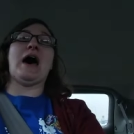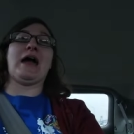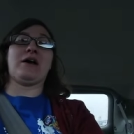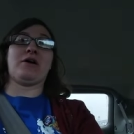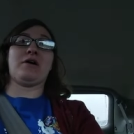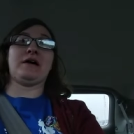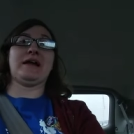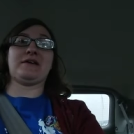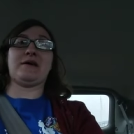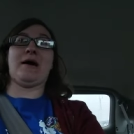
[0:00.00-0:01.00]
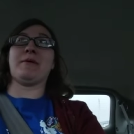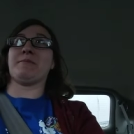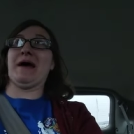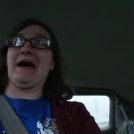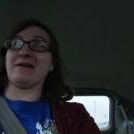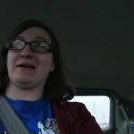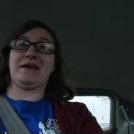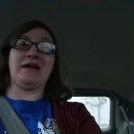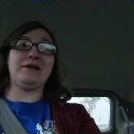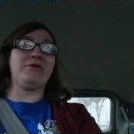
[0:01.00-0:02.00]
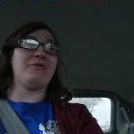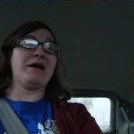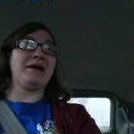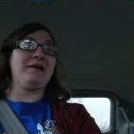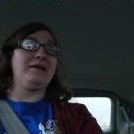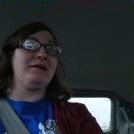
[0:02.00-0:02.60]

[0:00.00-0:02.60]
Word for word: I heard it coming back a new one